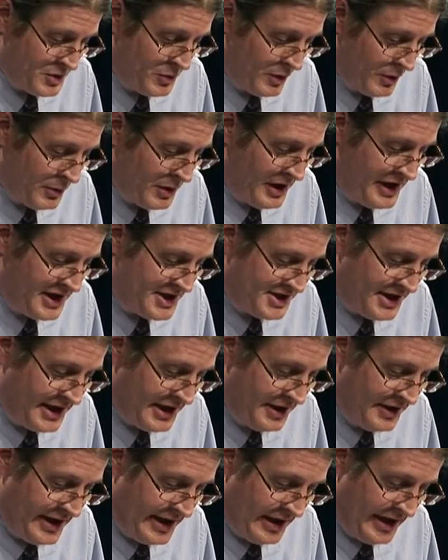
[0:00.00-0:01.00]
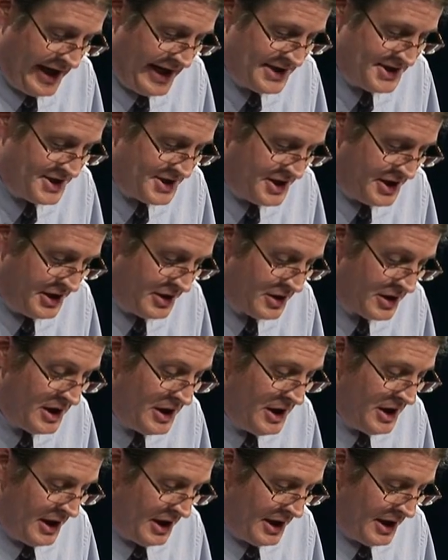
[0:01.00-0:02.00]
so we're really excited that Lance is here
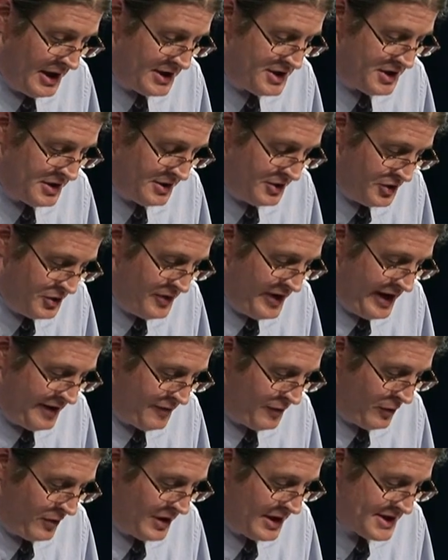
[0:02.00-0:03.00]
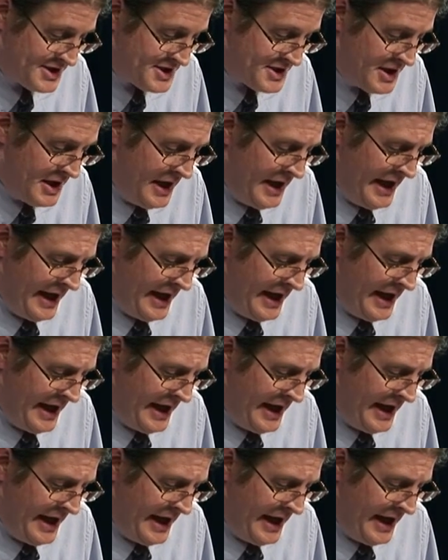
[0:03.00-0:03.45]
to do that for us.